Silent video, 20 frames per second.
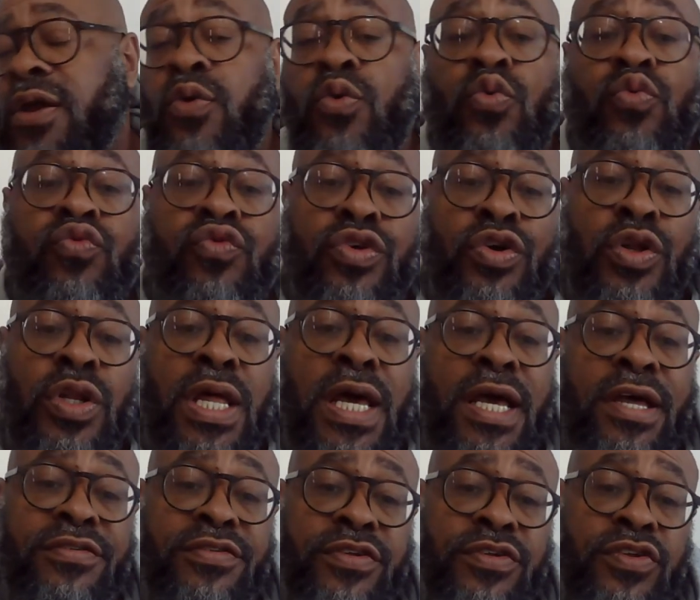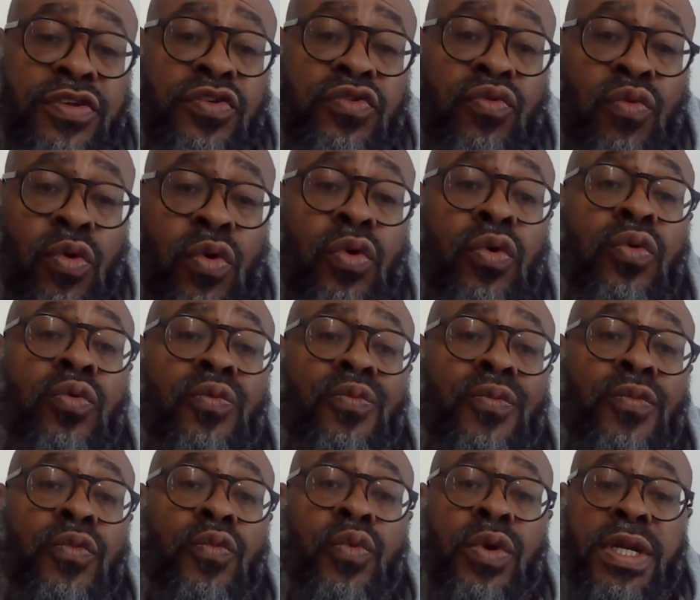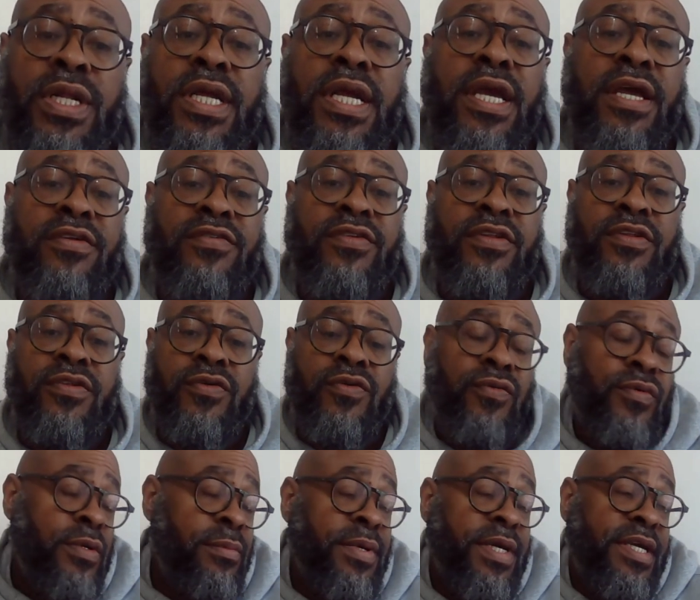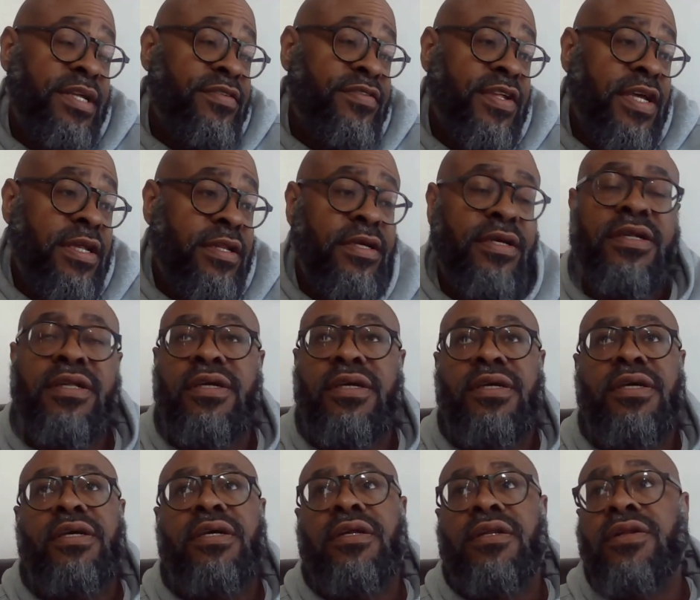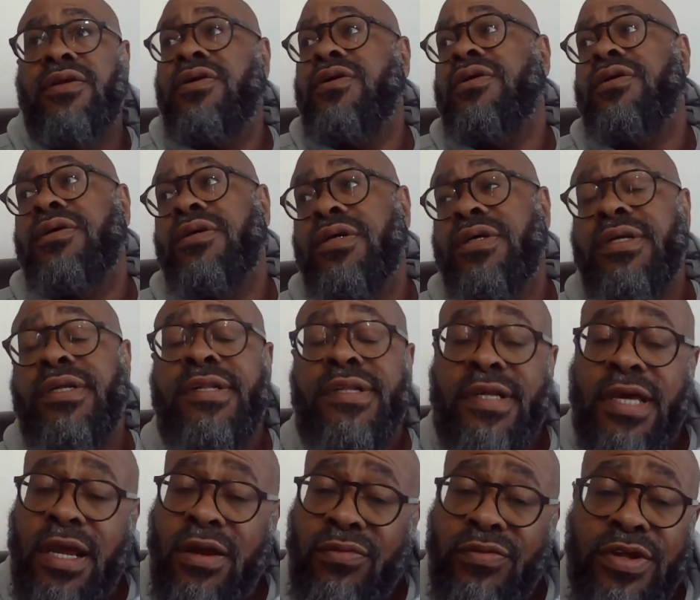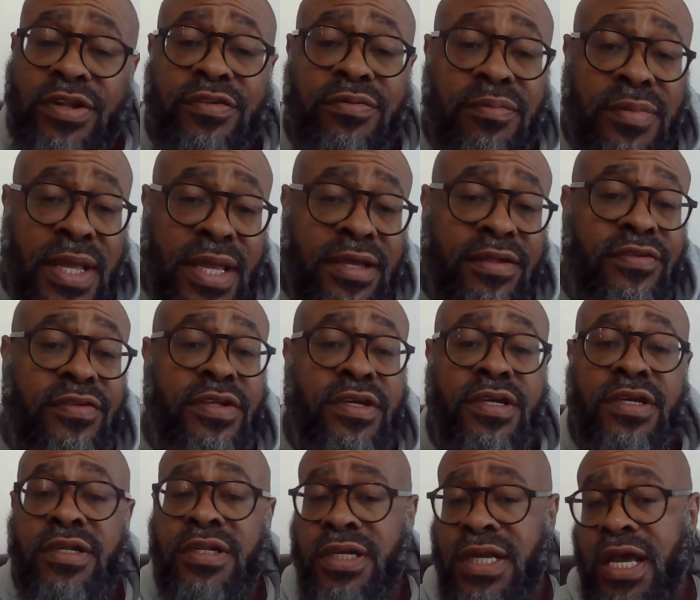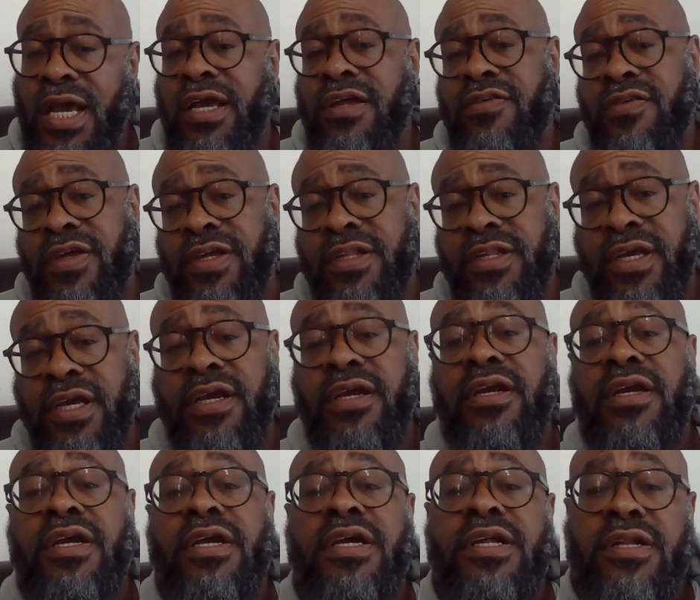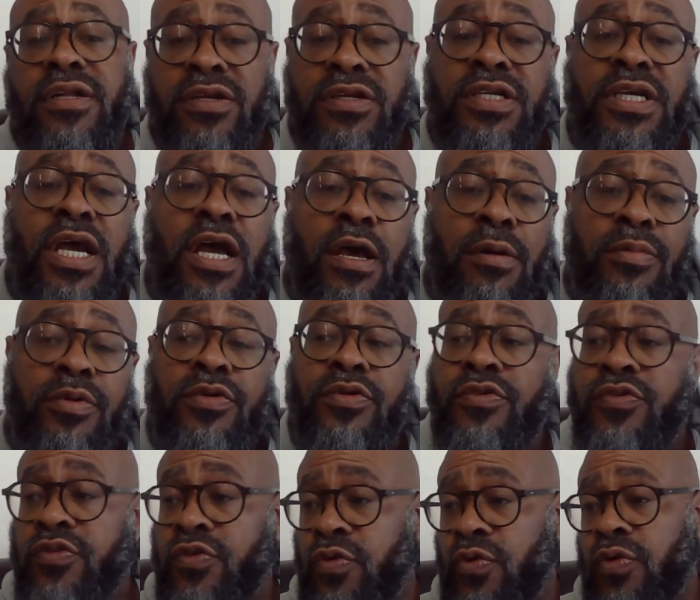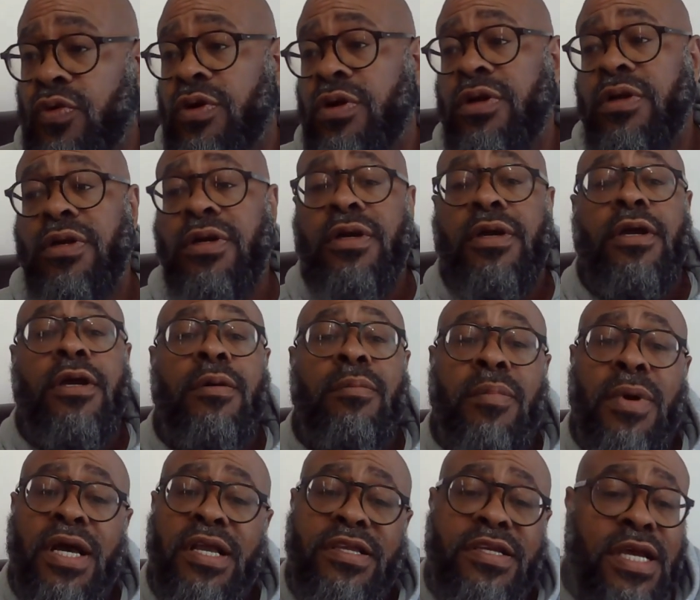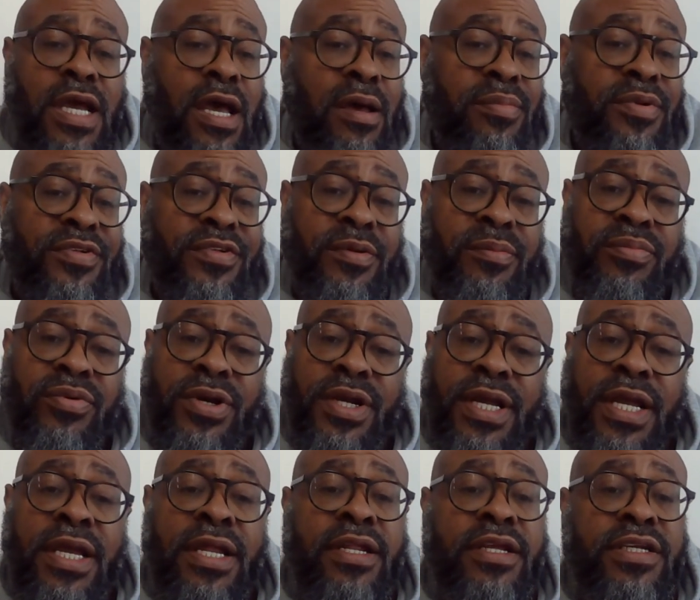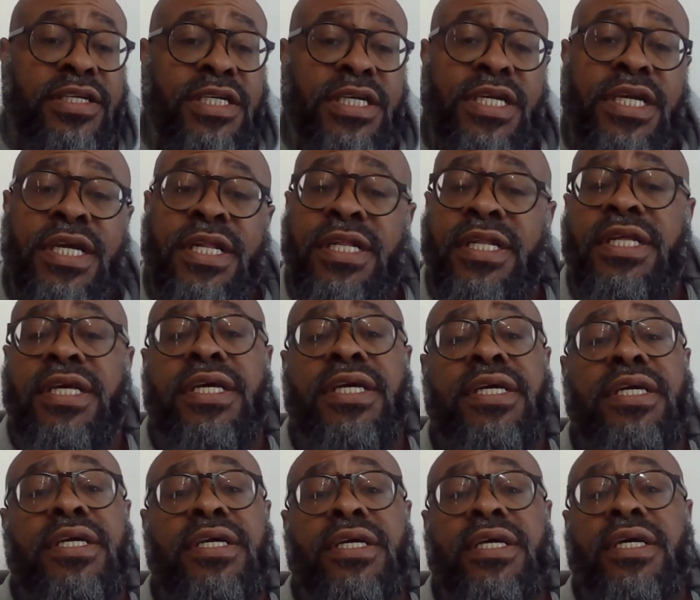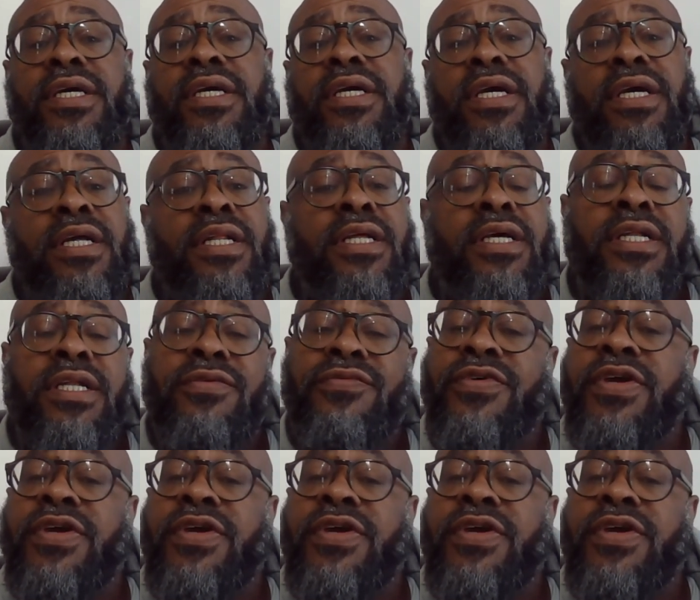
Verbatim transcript: who realizes his role what he has to do. I mean, he said it. Look, Tyrese Maxey and guys like that, their job is to score. My job is to bring energy and D. And then if